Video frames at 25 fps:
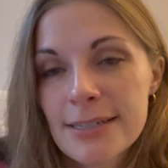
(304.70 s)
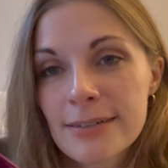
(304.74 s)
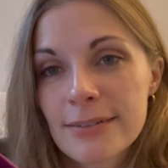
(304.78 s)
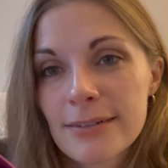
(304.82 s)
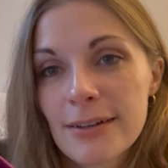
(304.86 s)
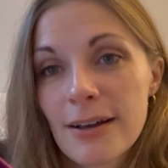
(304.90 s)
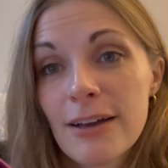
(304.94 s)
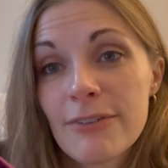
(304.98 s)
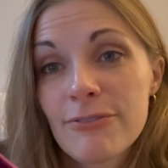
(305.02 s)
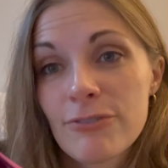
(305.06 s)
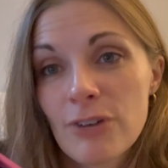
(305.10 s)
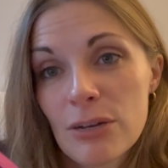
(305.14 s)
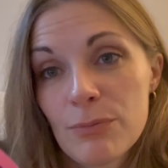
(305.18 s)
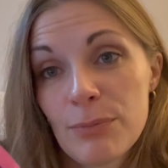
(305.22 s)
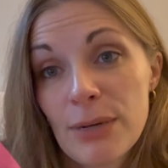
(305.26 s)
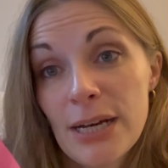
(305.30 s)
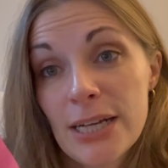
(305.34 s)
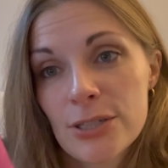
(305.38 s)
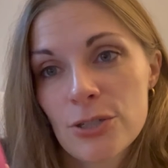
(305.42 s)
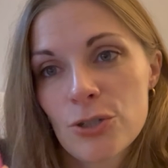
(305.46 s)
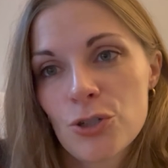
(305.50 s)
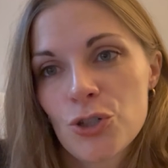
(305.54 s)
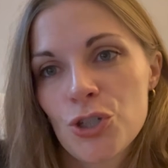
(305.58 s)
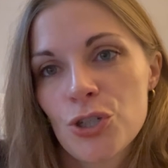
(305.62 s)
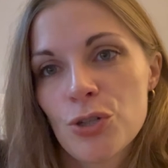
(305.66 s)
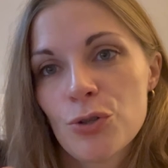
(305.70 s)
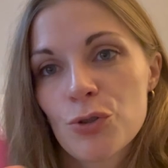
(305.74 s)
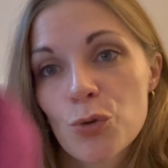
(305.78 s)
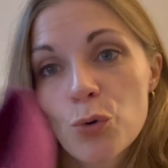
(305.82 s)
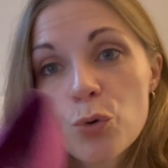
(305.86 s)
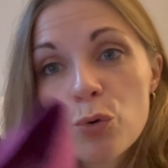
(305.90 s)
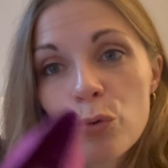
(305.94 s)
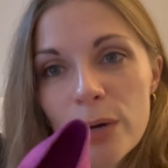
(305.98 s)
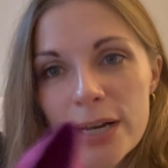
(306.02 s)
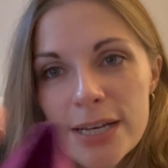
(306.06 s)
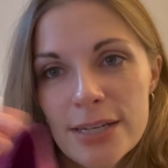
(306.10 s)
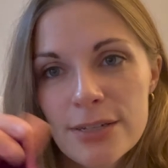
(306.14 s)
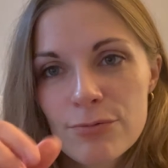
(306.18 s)
I find pattern shoes
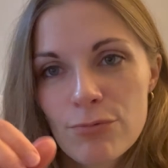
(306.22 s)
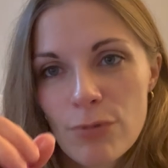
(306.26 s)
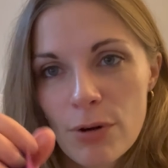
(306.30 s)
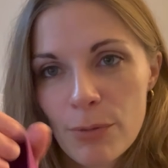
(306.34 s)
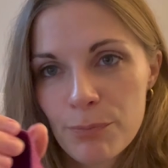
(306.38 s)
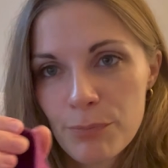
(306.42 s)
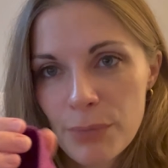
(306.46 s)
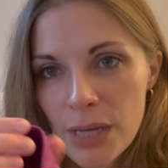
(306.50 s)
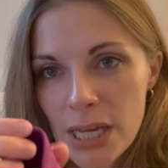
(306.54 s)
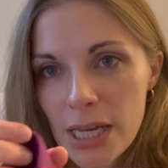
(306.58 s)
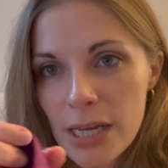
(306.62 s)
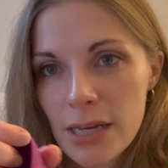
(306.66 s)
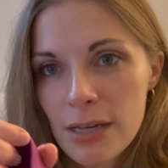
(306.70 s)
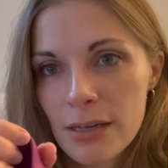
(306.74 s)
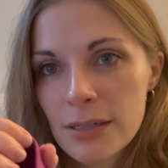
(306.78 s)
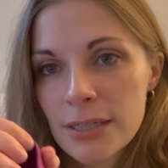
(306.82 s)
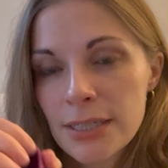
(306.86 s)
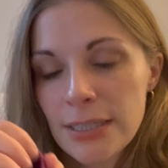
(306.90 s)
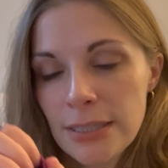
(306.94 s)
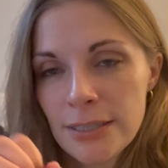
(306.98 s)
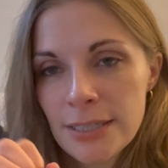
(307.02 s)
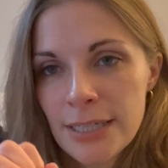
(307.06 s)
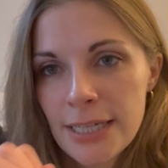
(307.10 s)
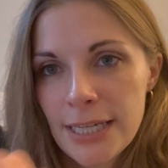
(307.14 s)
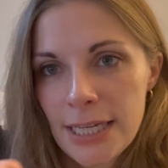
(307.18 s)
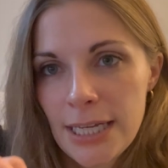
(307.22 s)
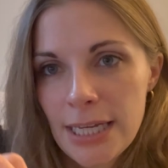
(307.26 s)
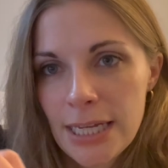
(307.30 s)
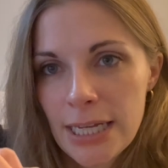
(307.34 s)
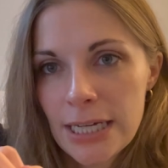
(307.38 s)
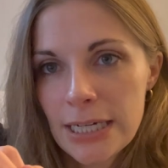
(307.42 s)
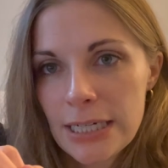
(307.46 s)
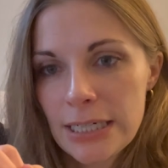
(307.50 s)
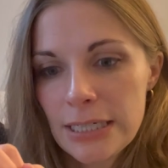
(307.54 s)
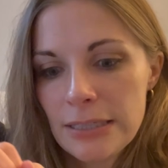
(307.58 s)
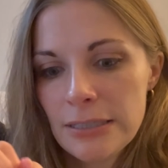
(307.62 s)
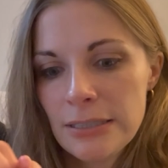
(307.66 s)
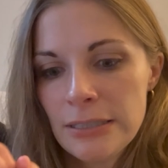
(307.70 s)
always rub me
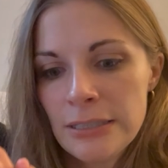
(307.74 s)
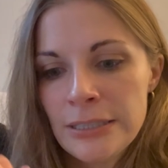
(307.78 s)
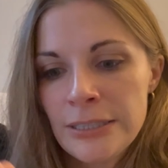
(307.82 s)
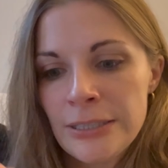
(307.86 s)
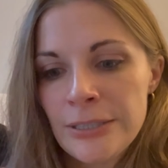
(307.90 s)
here.